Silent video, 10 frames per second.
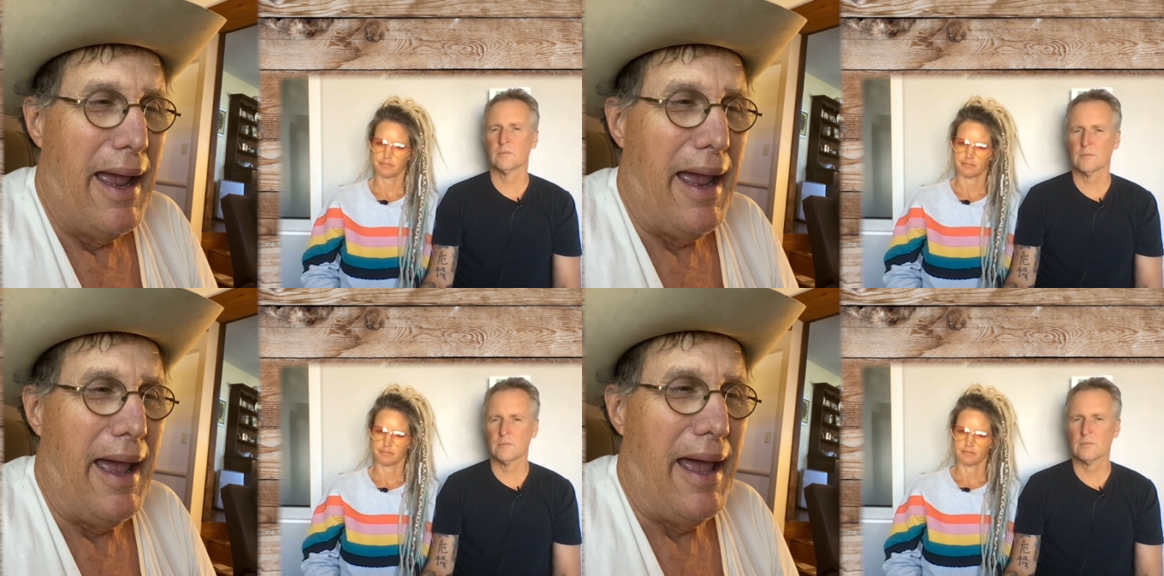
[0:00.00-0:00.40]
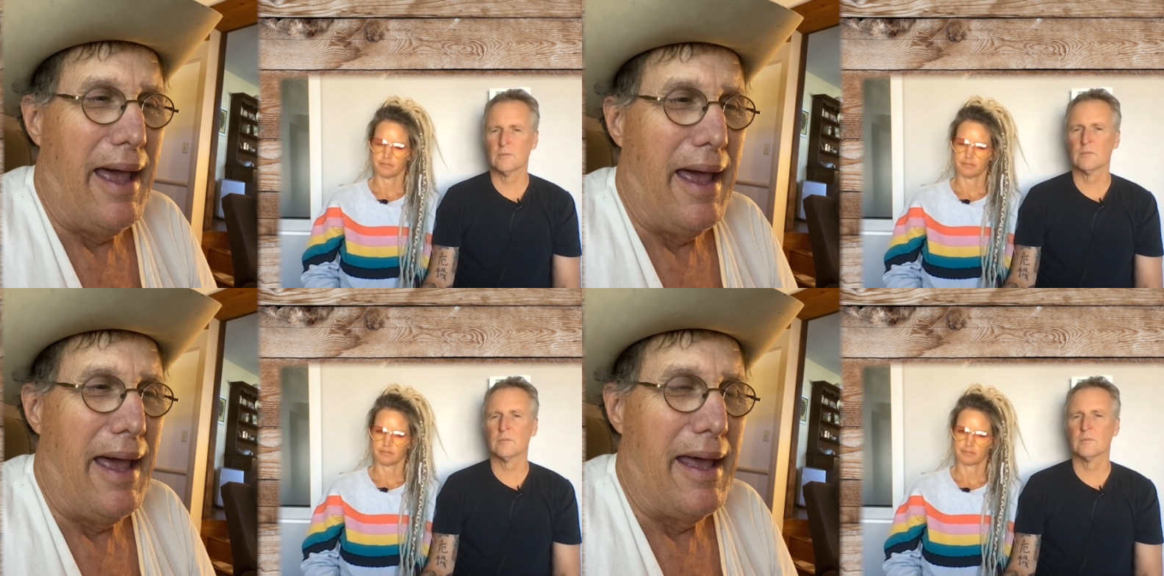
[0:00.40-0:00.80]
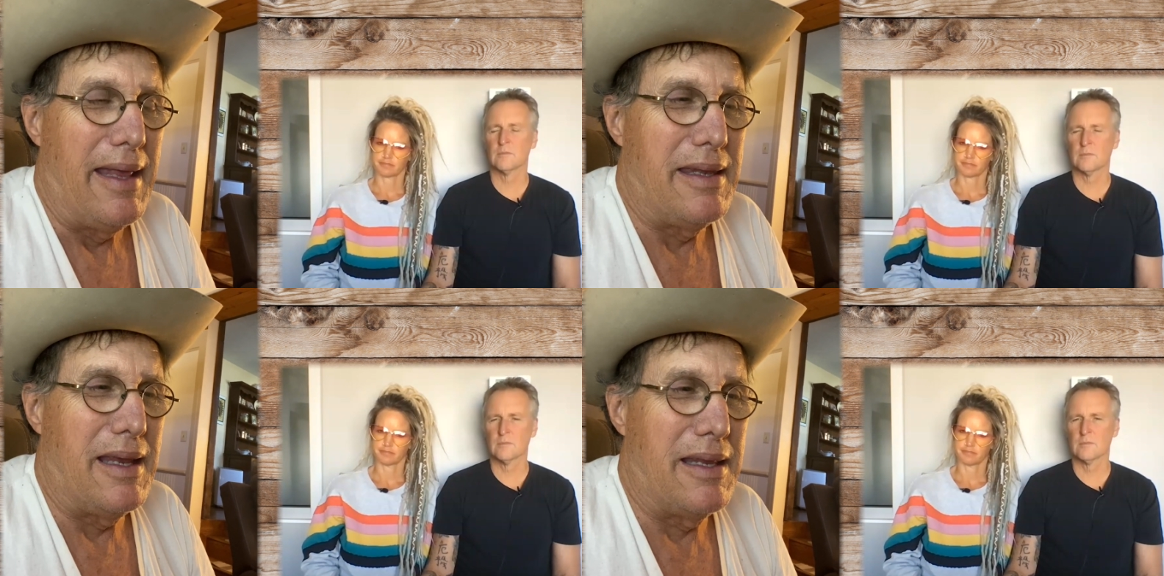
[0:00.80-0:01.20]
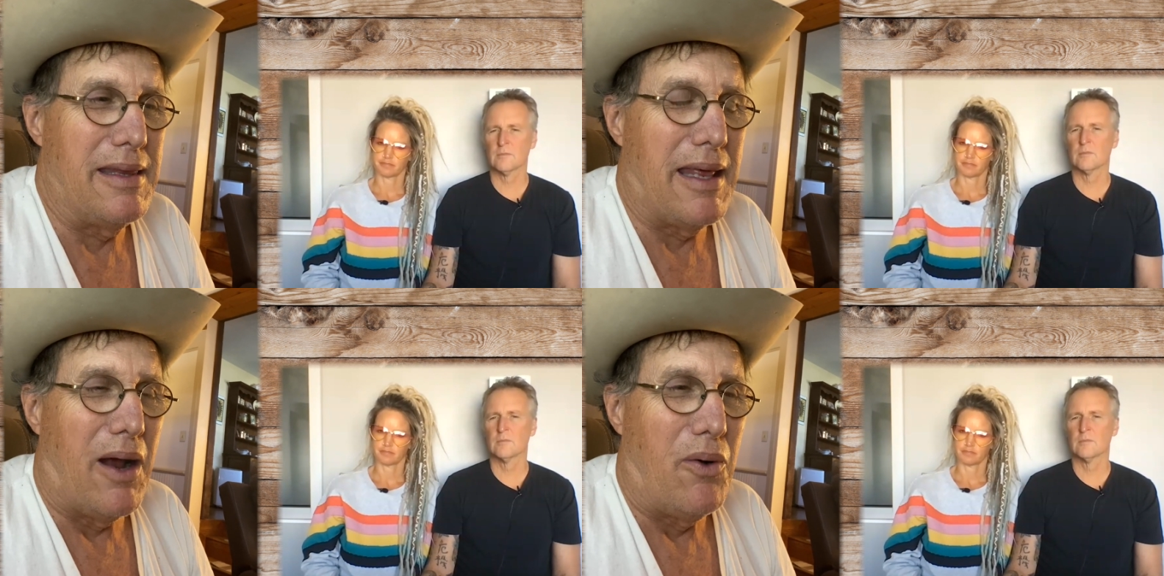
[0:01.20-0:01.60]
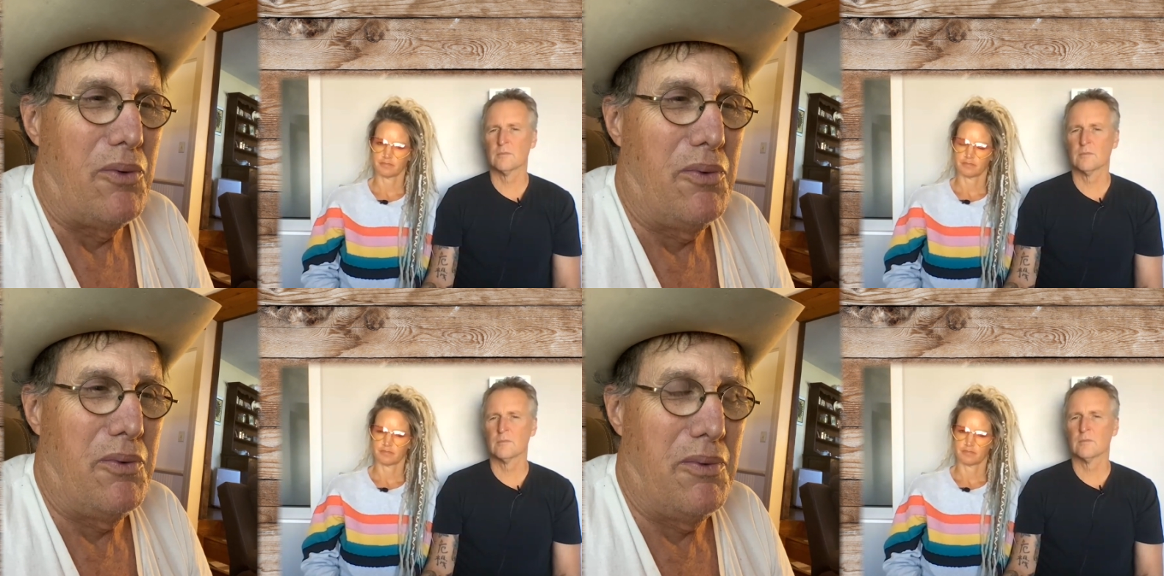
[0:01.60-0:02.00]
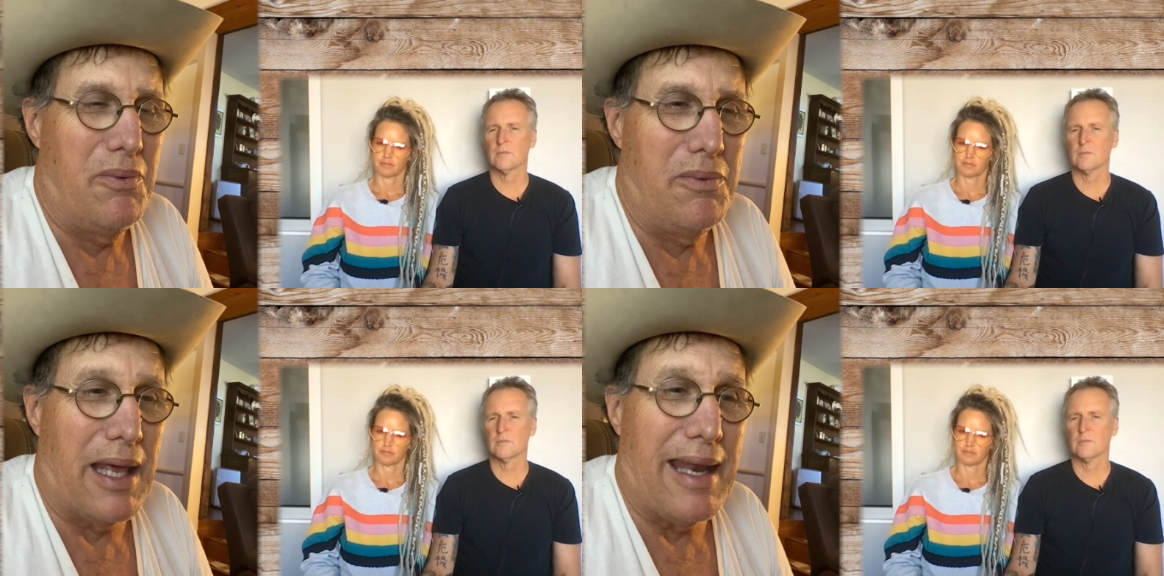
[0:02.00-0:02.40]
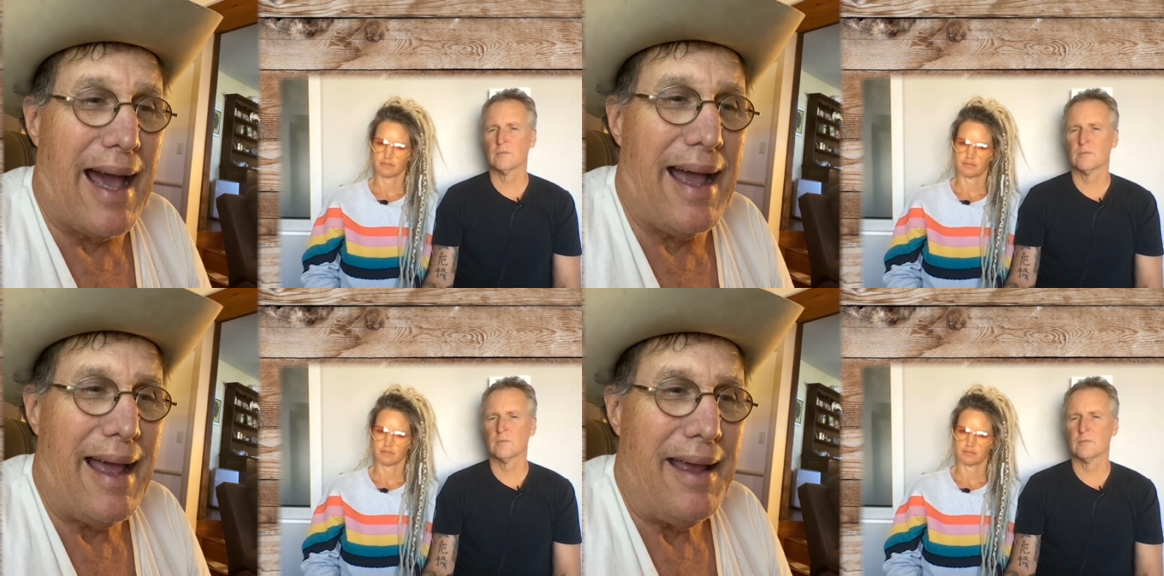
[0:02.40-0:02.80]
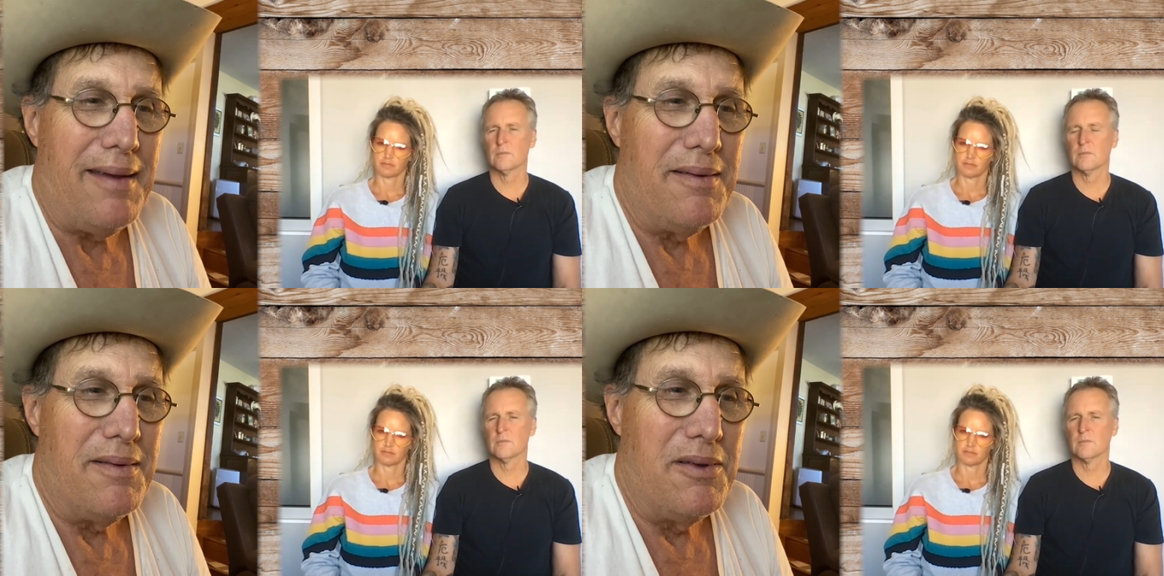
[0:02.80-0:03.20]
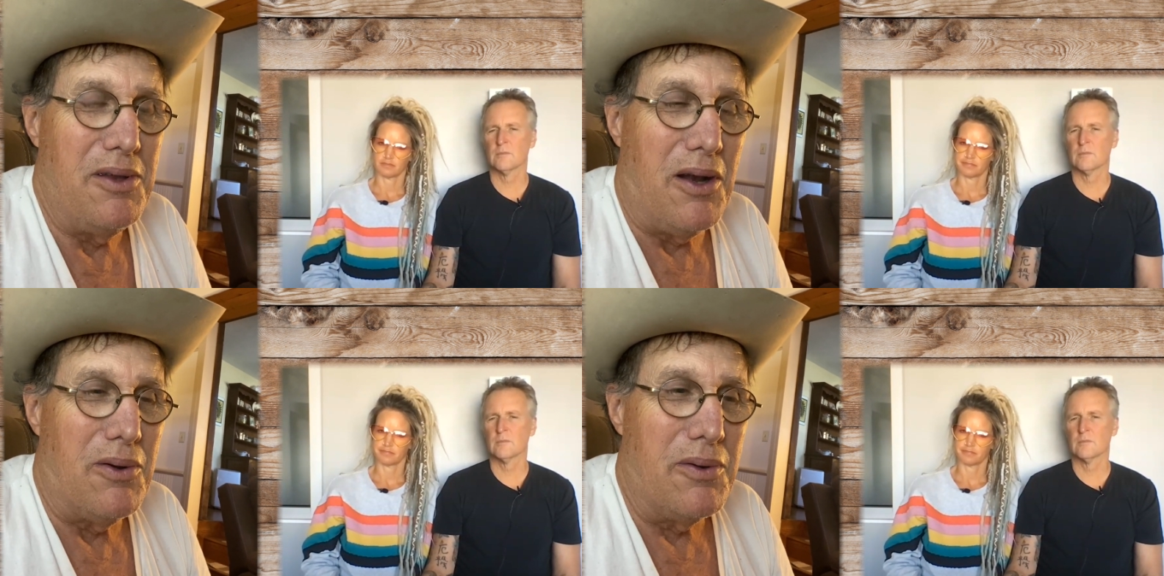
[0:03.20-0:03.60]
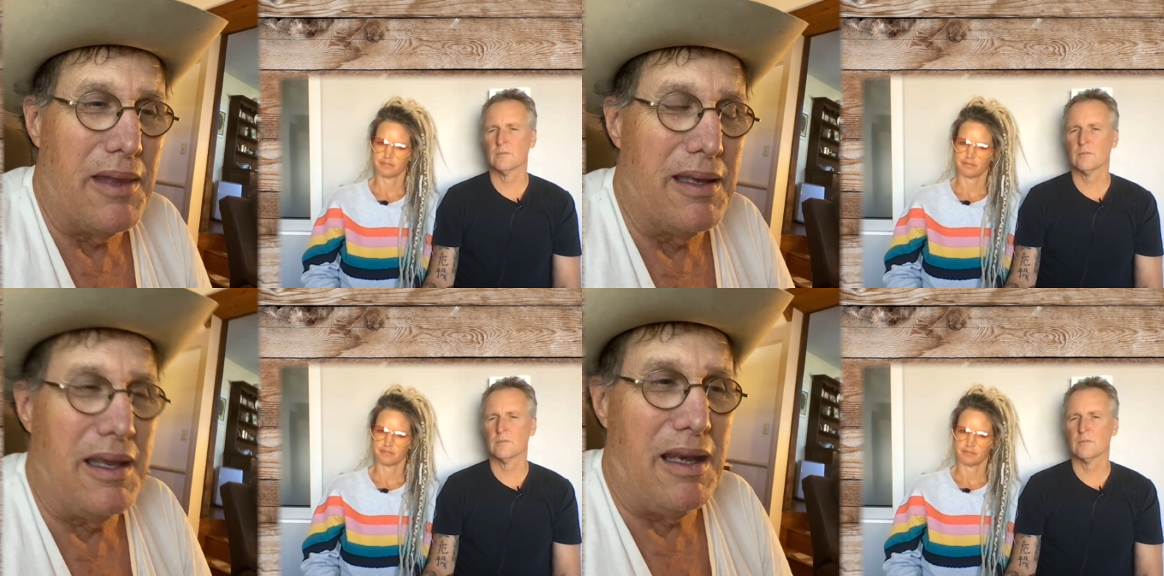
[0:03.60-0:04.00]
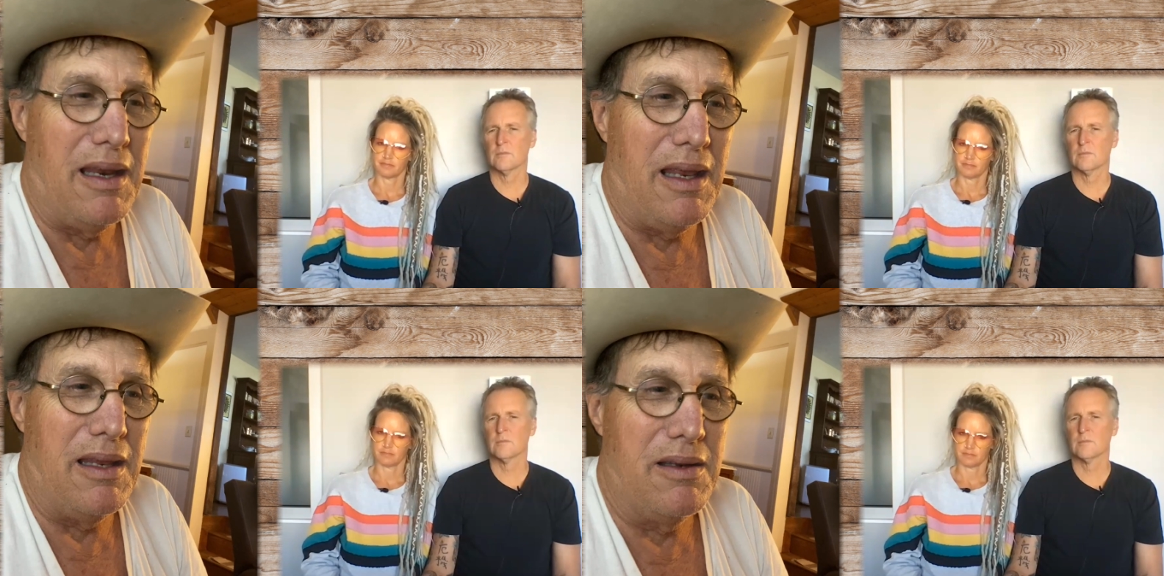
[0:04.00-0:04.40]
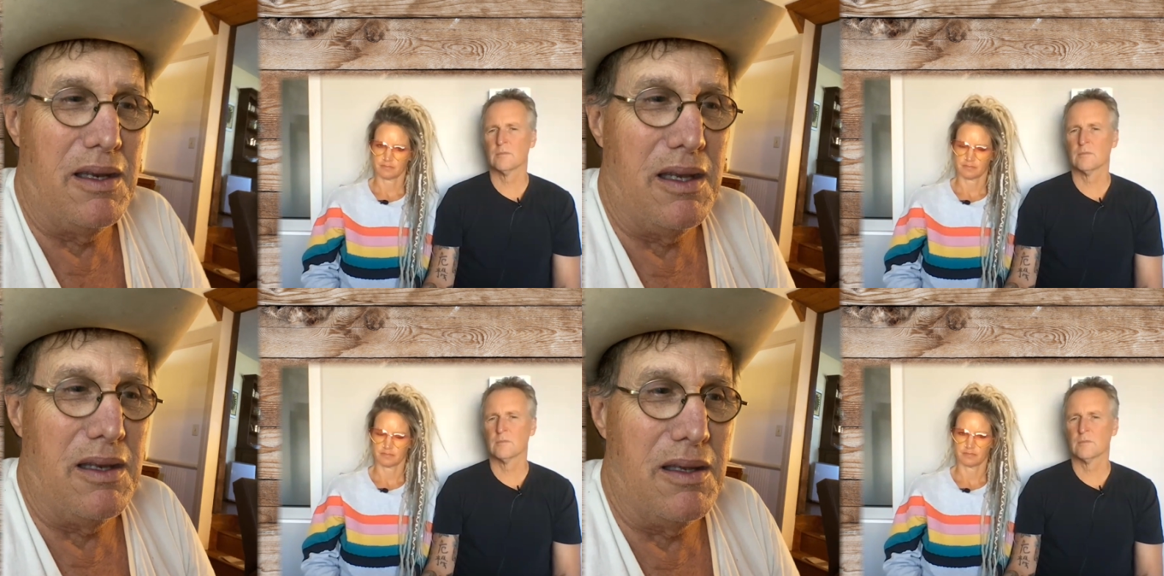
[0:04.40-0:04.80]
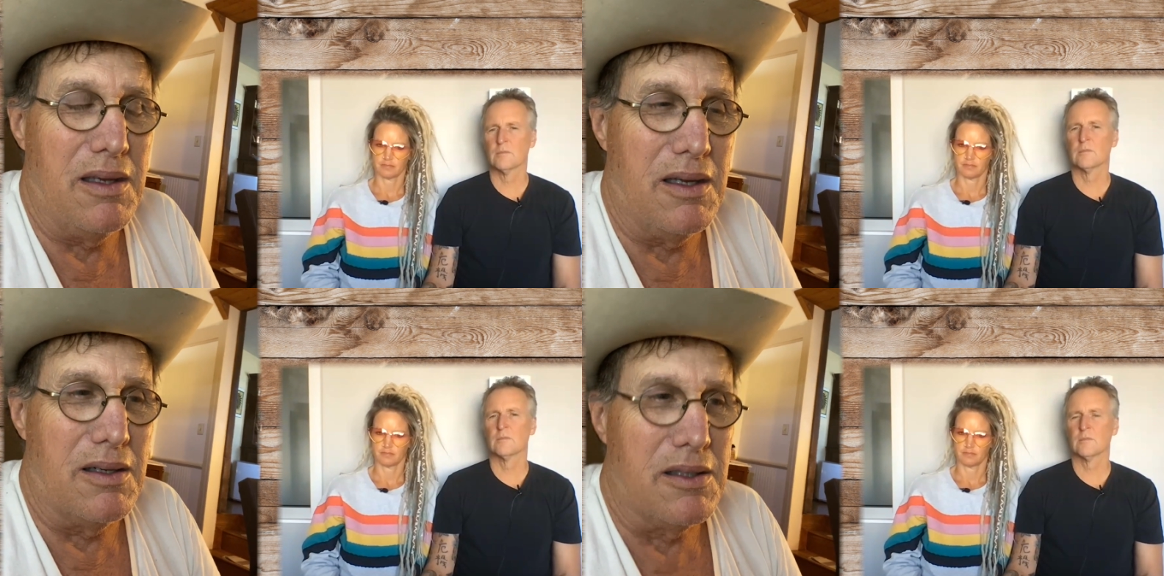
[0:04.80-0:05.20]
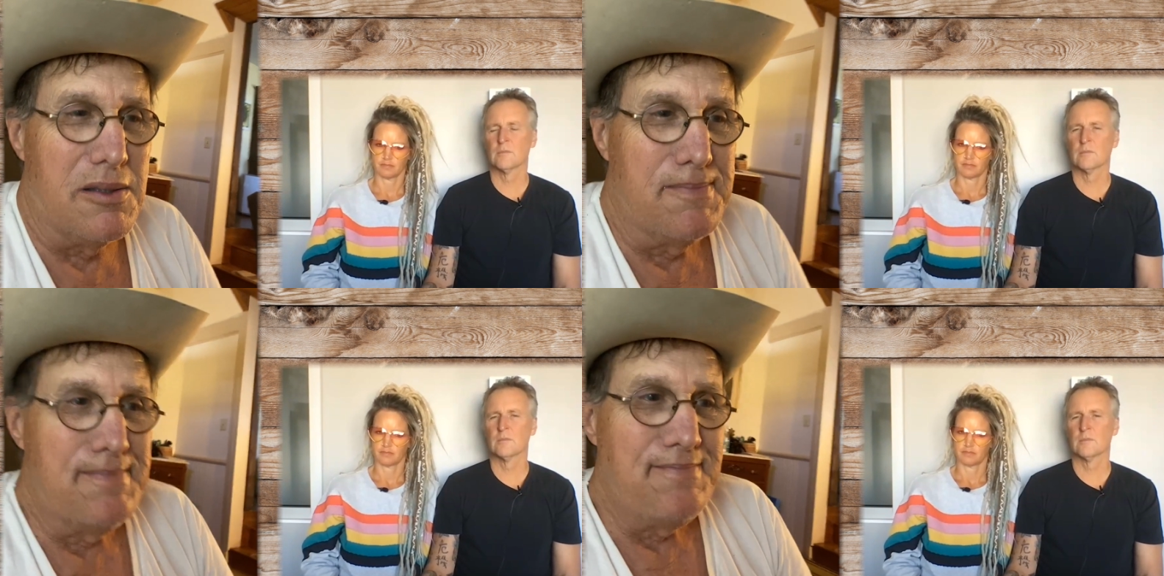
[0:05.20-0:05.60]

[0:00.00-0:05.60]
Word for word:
Speaker 1: and they don't, they die, you know. They it it, it uh,